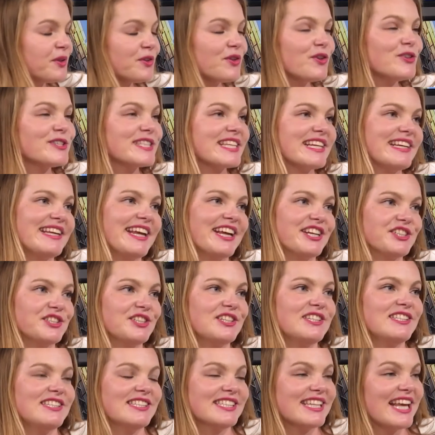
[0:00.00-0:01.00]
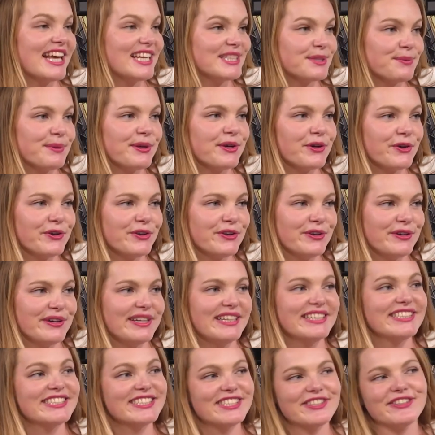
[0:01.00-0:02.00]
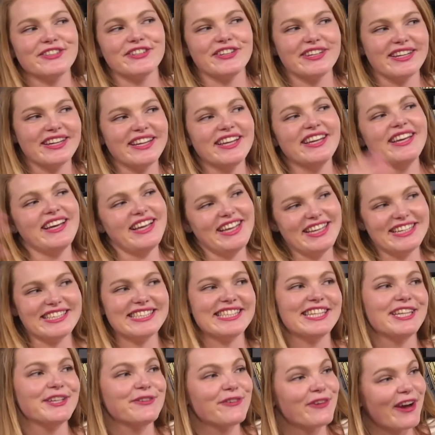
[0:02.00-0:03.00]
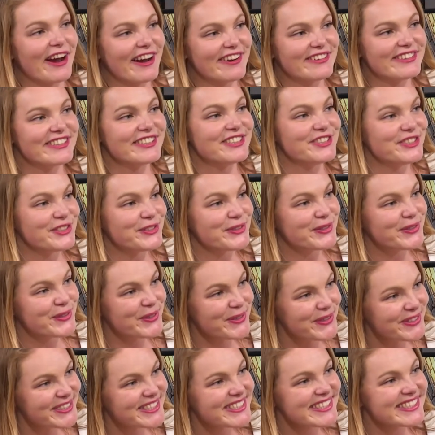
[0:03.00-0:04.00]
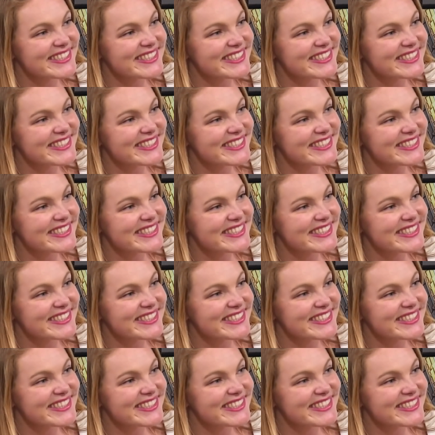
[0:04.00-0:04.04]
those connections as we go into a seed round in due course.